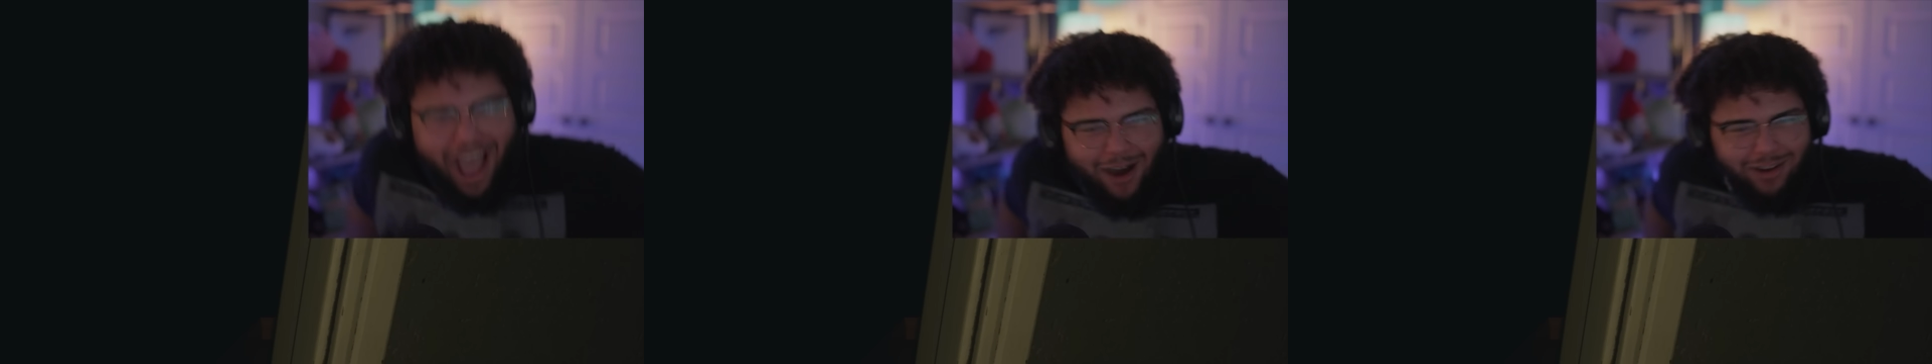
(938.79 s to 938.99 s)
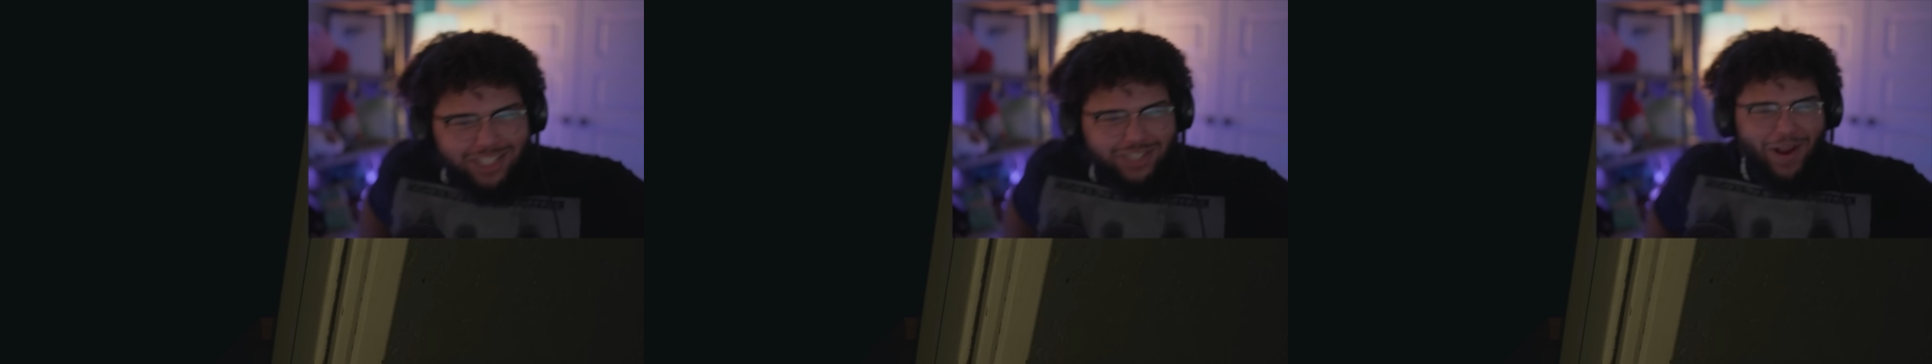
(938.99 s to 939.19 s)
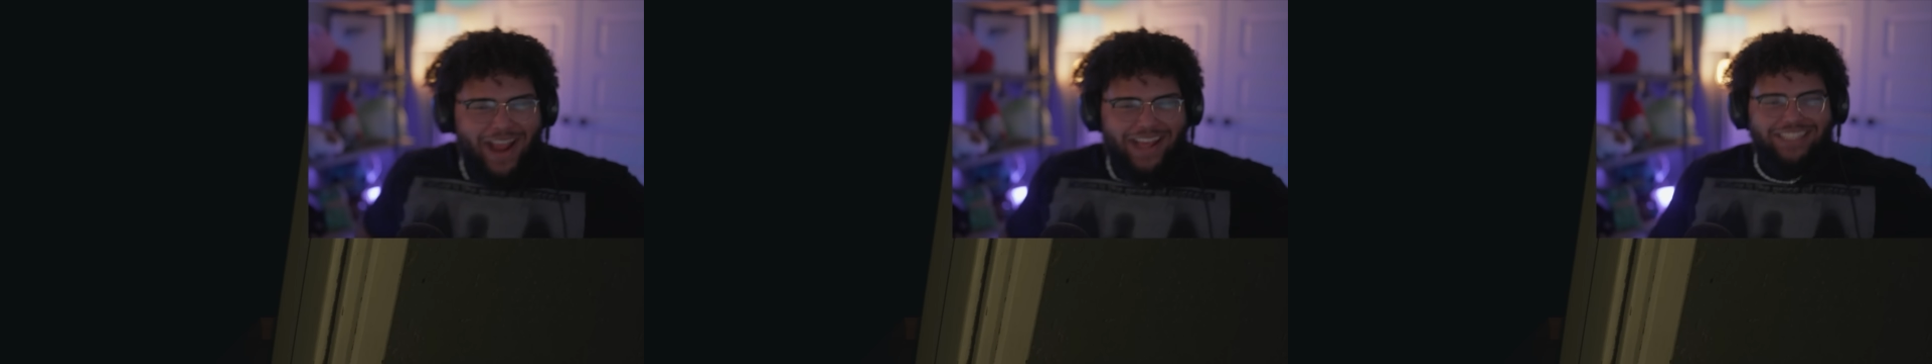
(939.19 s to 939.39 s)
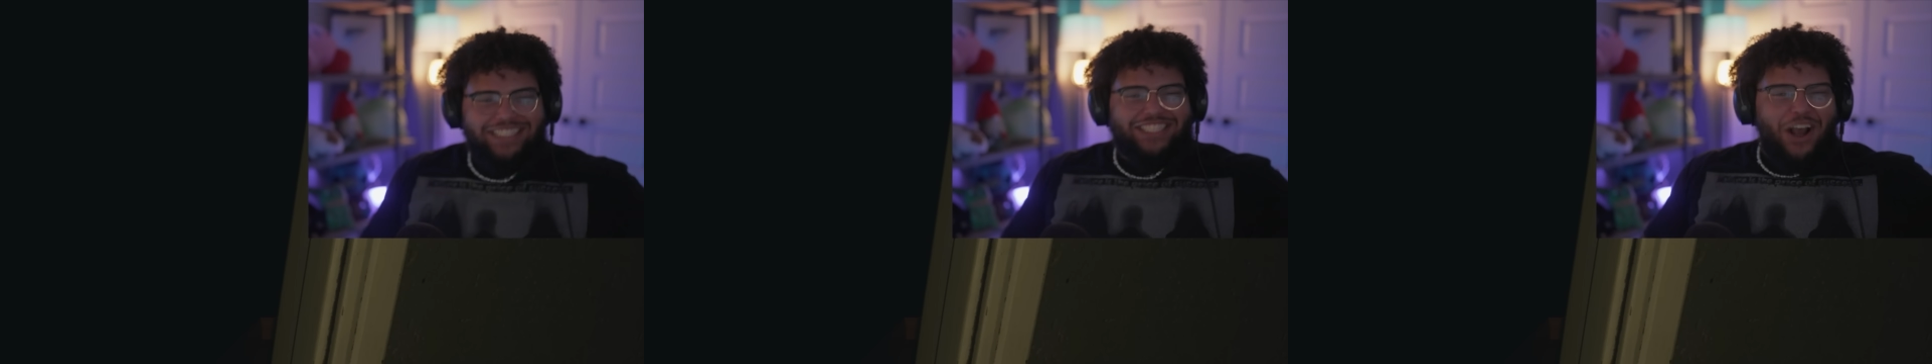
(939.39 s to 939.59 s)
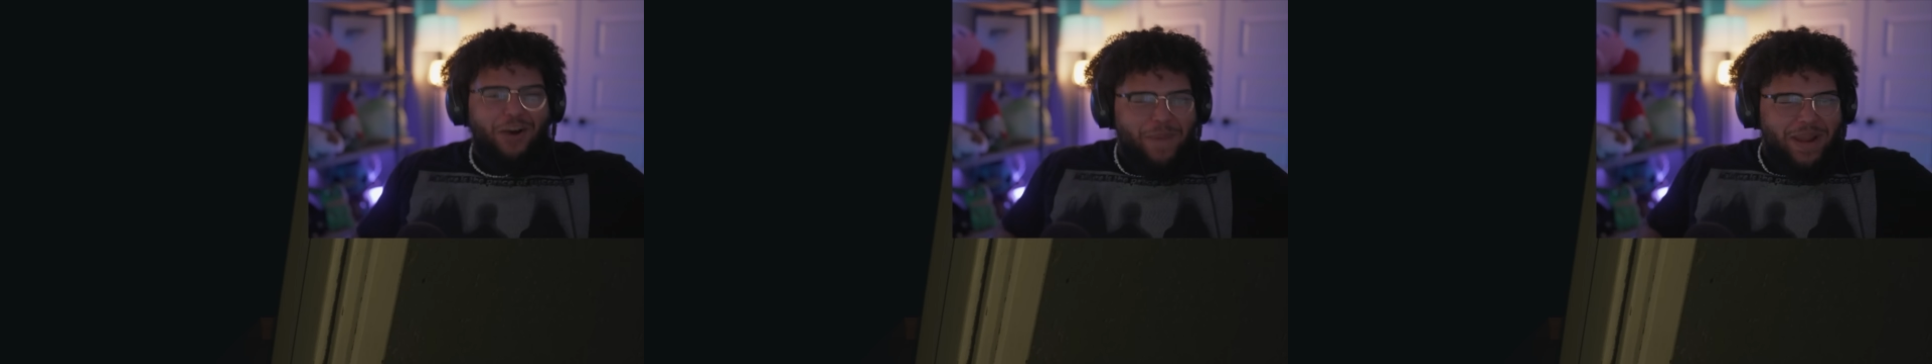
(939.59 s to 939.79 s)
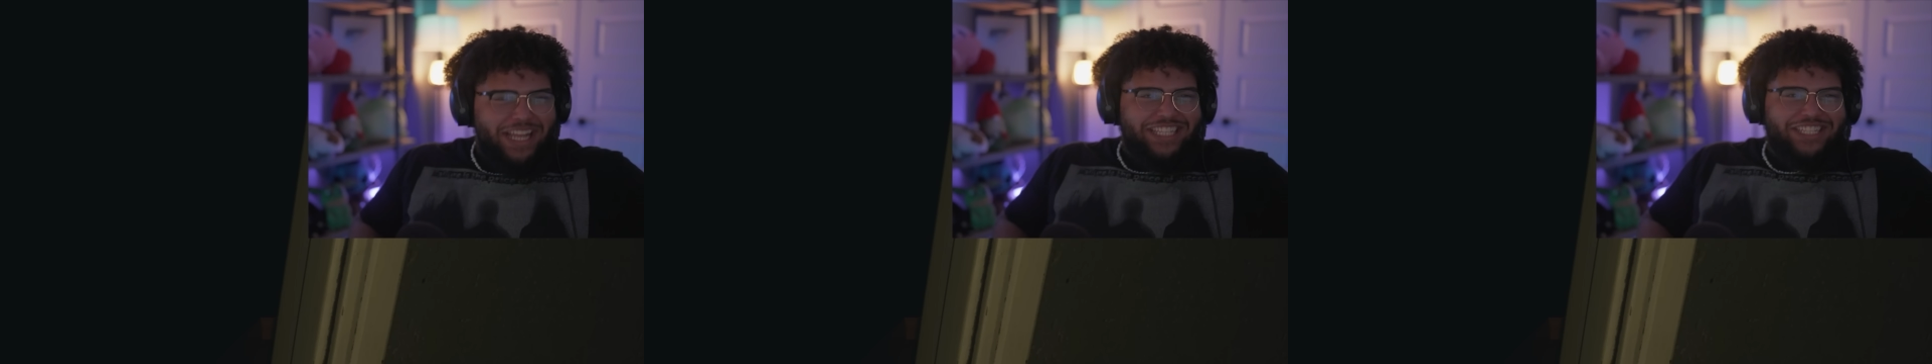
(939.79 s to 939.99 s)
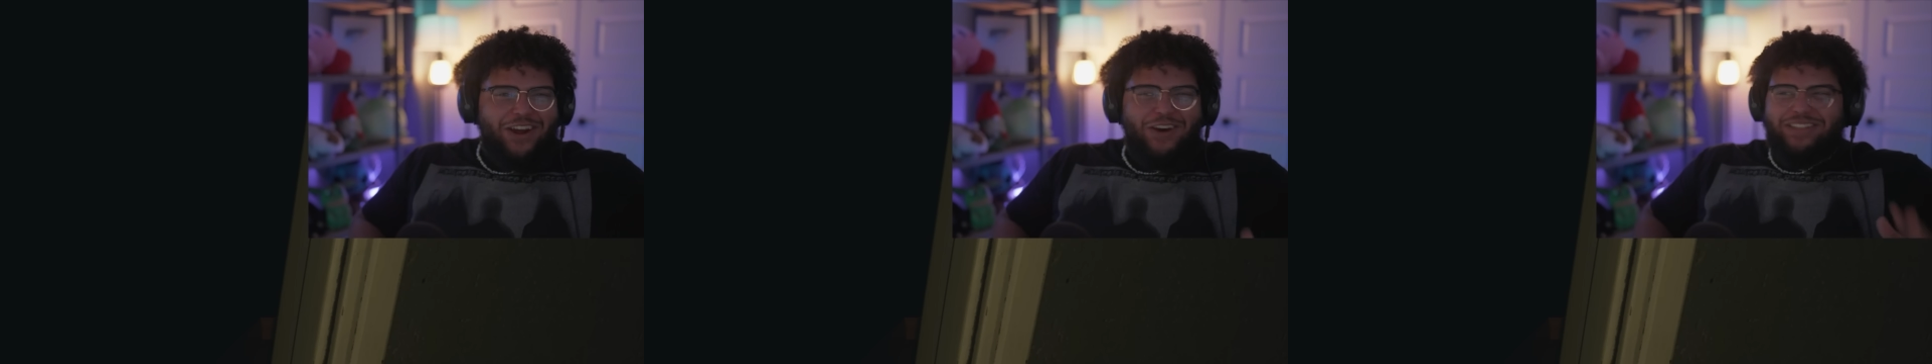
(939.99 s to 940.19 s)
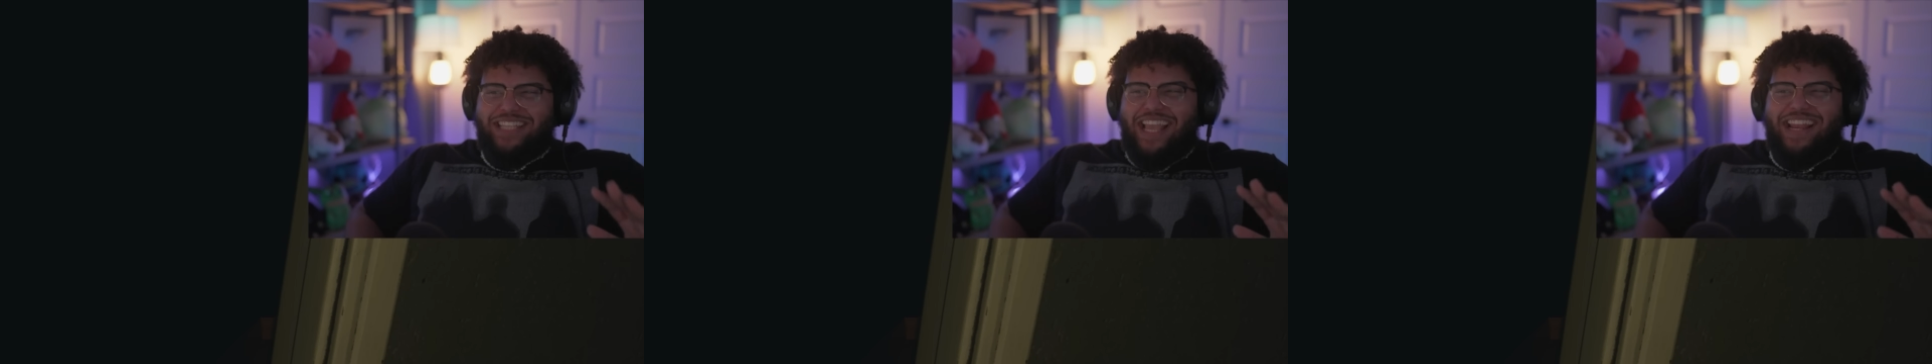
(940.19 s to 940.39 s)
I was cracking so many jokes,